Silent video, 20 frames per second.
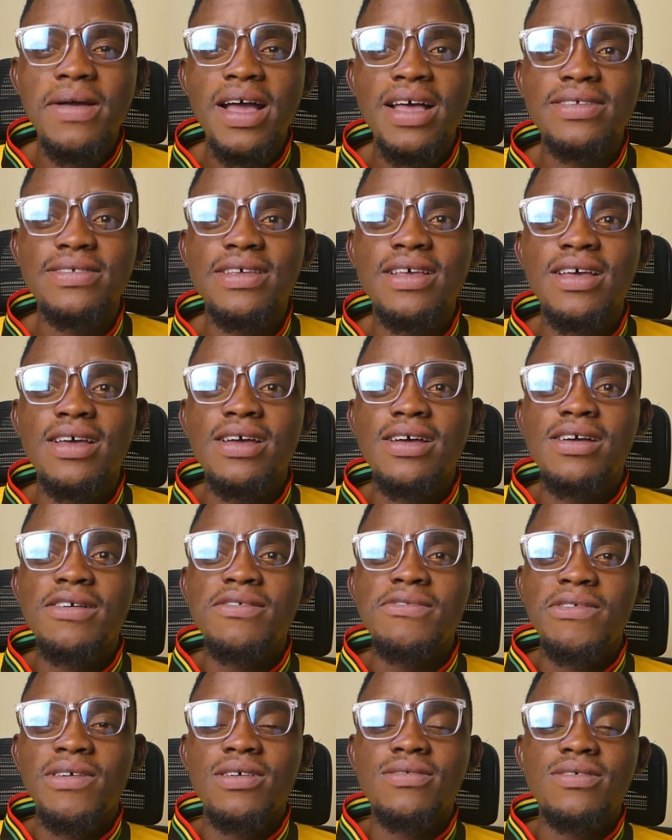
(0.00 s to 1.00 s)
has
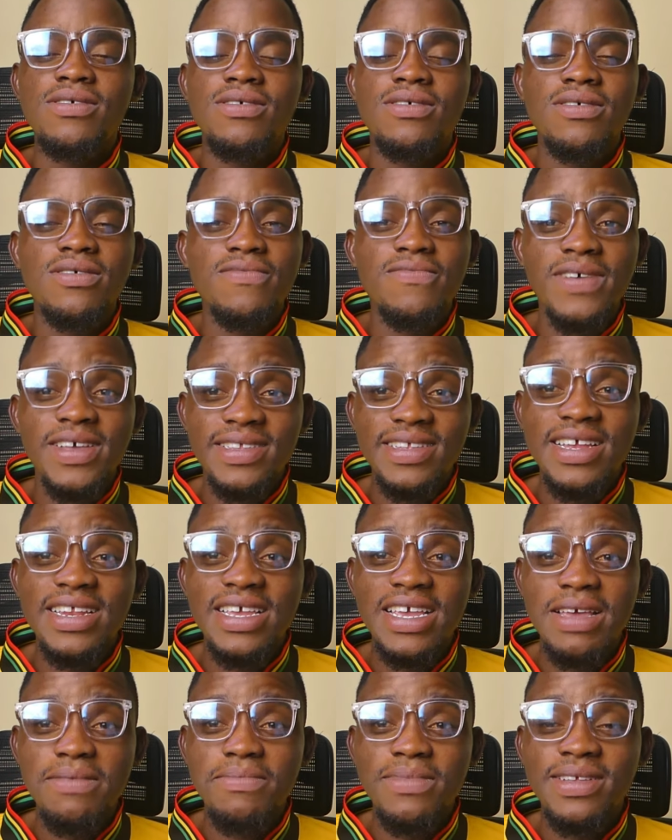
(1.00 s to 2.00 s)
invested
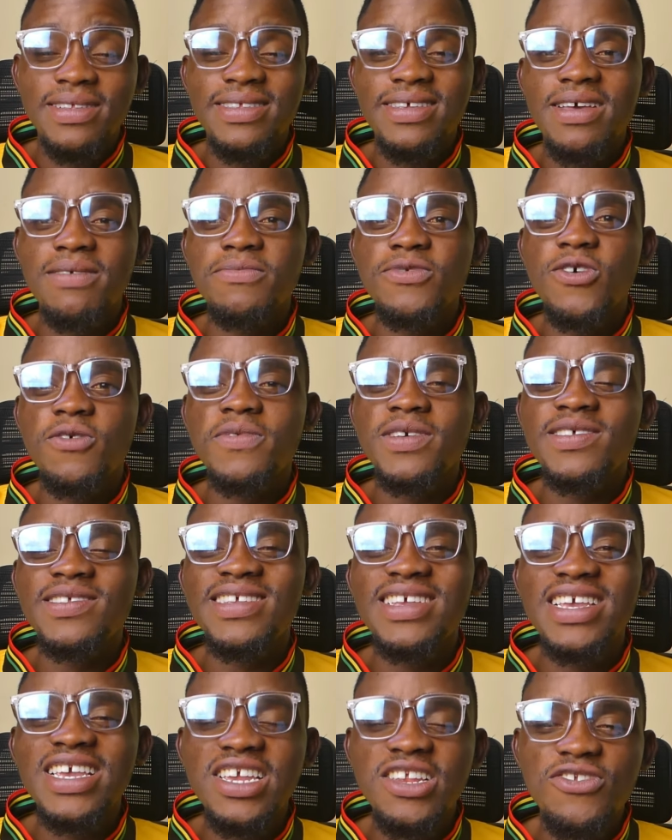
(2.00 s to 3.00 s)
in him in terms of
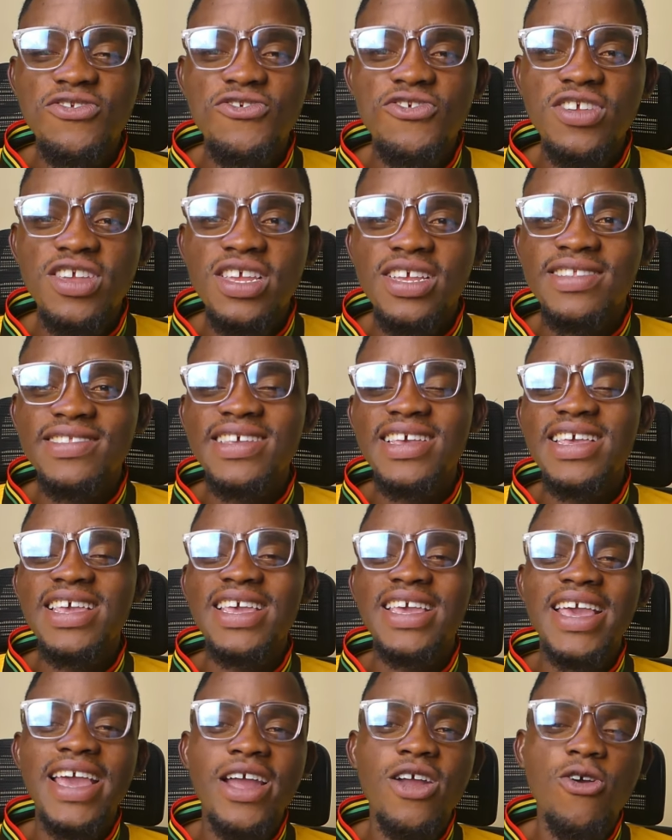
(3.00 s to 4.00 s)
his injury,
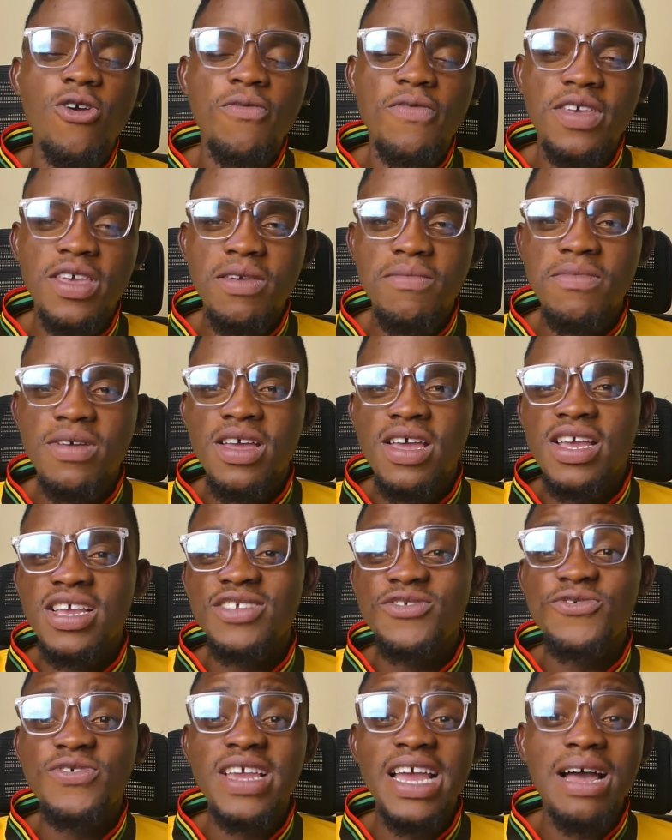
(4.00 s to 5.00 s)
taking care of him,
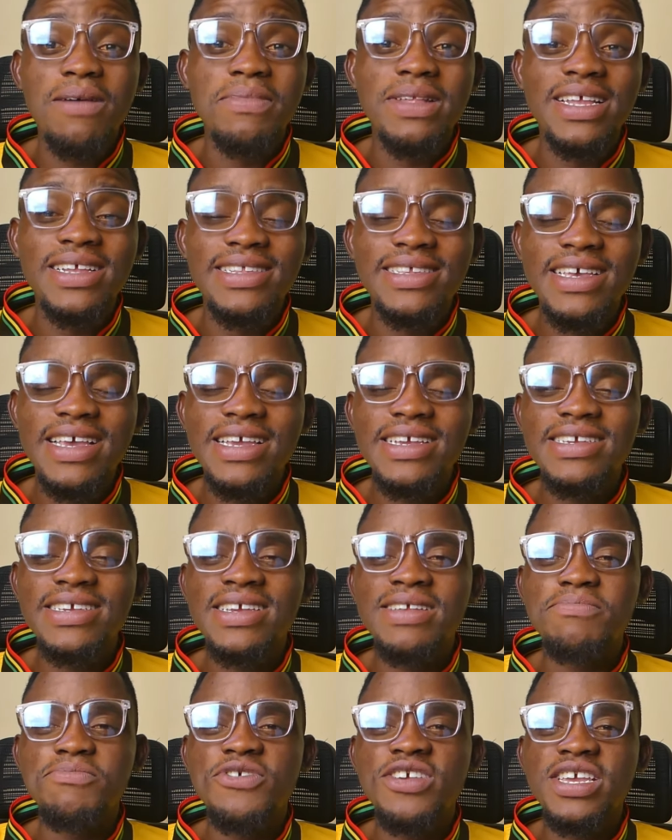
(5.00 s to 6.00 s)
his
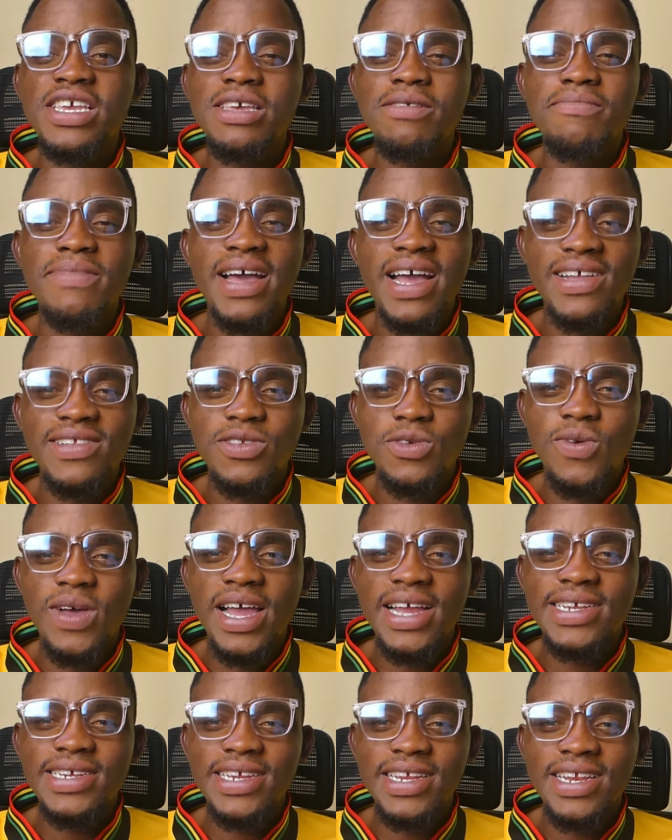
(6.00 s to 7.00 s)
rehabilitation, bringing him back to
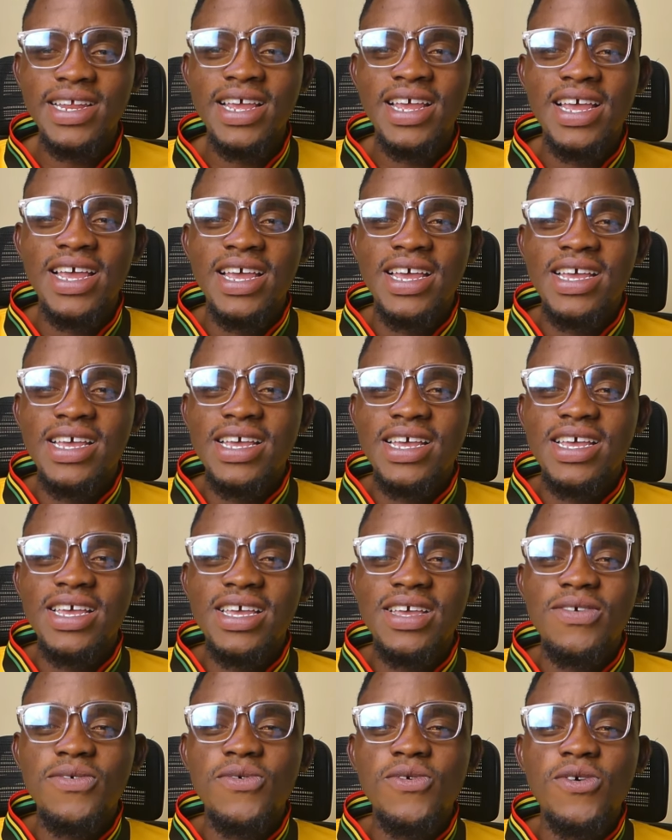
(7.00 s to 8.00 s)
action,
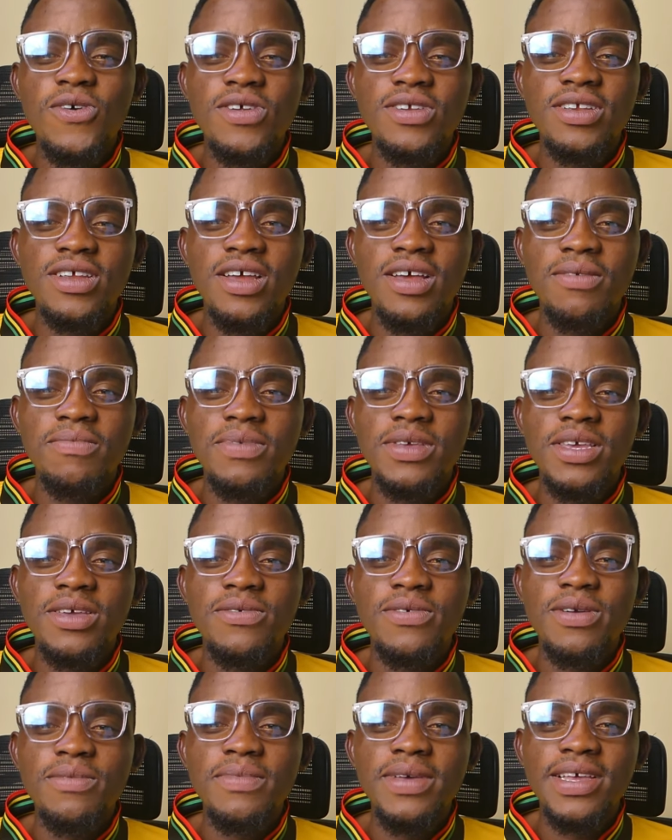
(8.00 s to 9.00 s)
it would
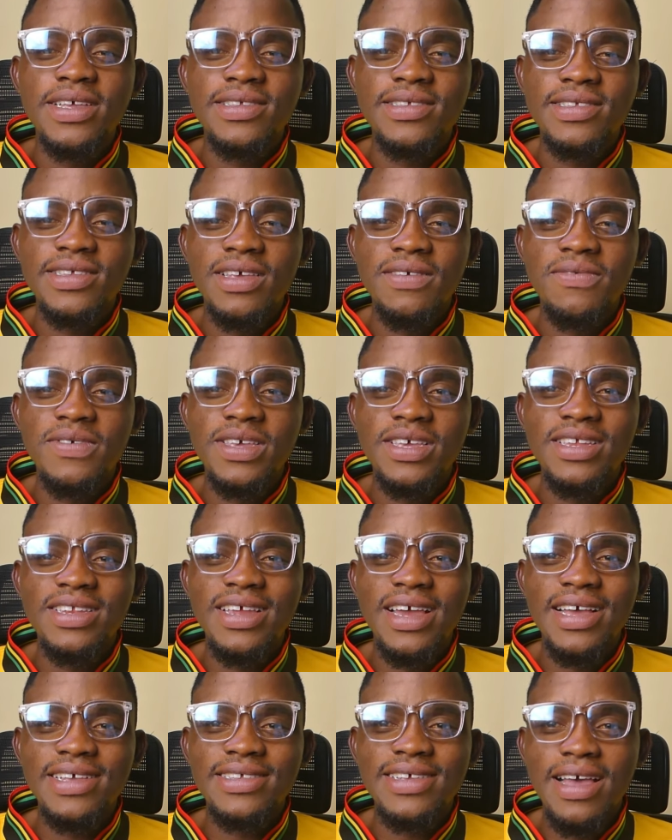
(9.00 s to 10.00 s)
be remiss if he
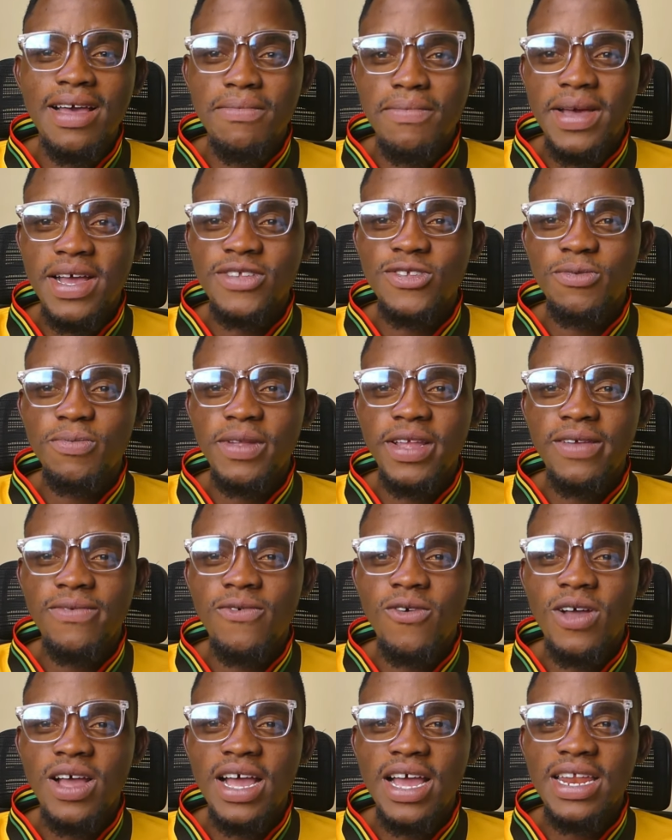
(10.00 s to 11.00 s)
does come back to play
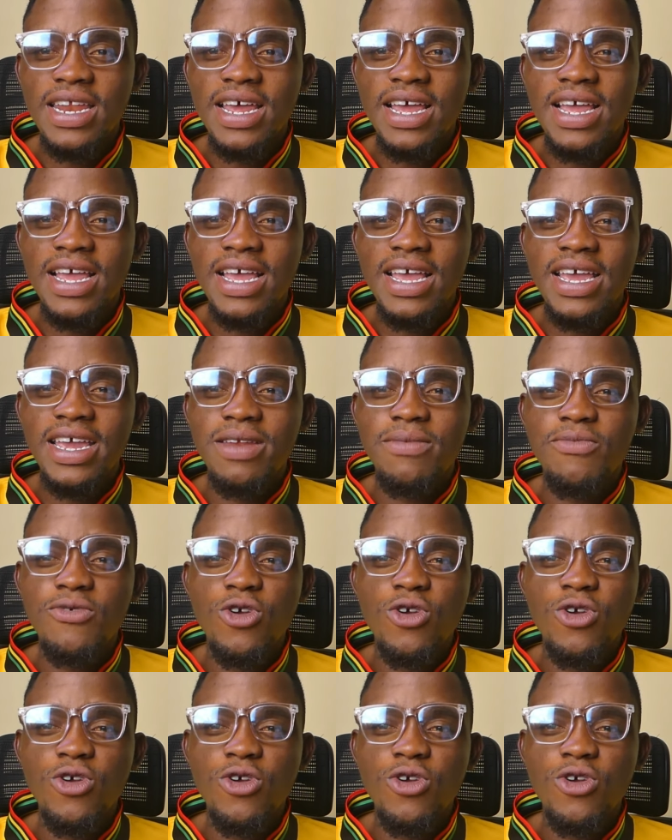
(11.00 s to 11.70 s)
for Ghana and